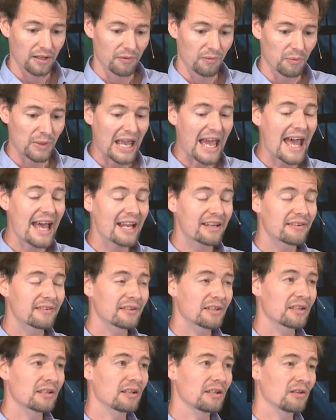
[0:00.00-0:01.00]
we add,
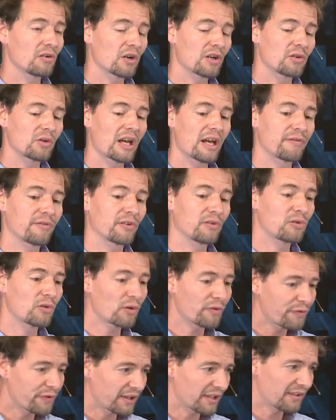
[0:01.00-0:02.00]
in order to have a
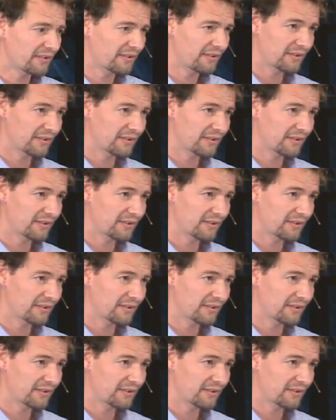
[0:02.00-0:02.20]
surface